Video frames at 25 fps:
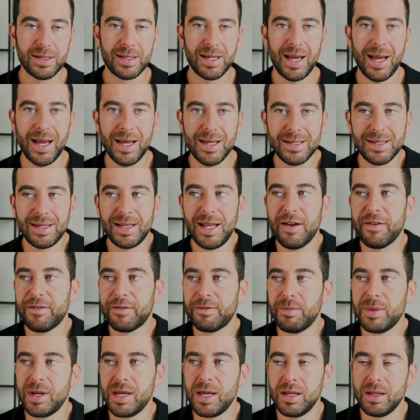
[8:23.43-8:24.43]
it has left
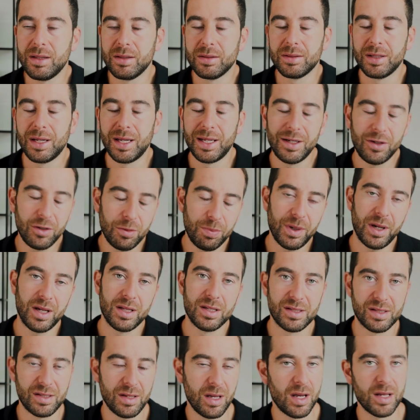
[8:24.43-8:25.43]
me a little bit
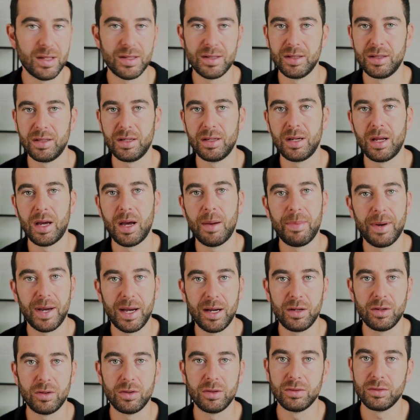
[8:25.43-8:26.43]
uncertain
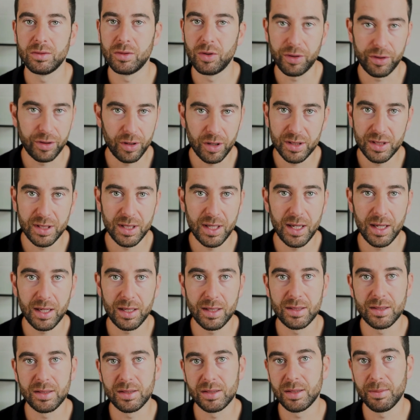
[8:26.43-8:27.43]
about
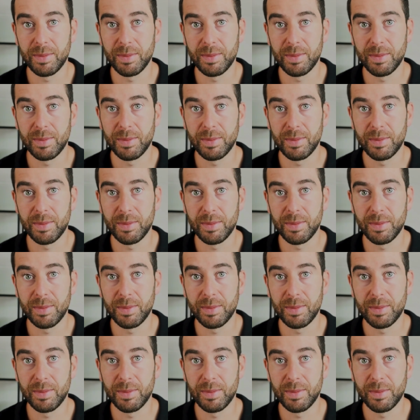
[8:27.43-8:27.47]
orthotics,